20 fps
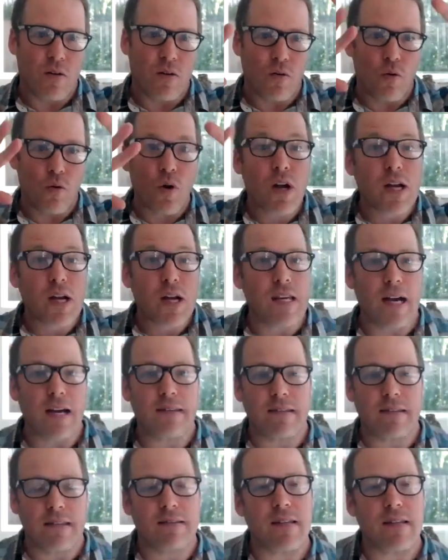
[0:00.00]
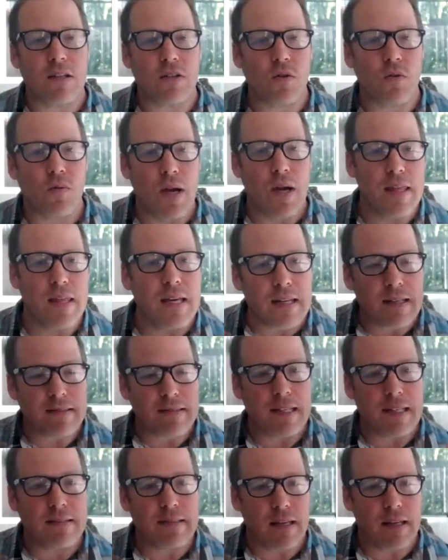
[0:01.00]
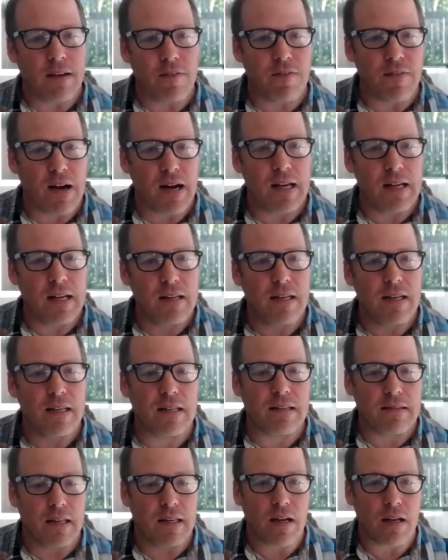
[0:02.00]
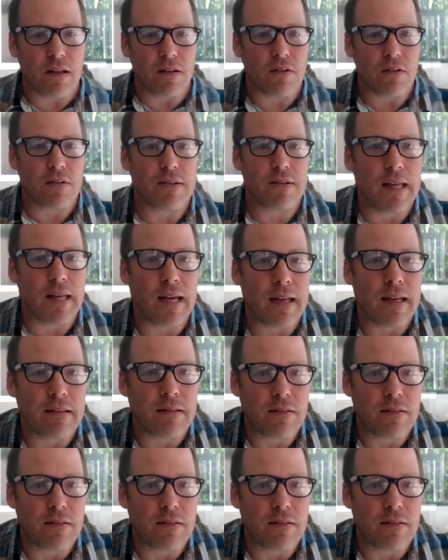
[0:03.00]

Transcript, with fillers: organized in such a way that it's easy to find and easy to understand.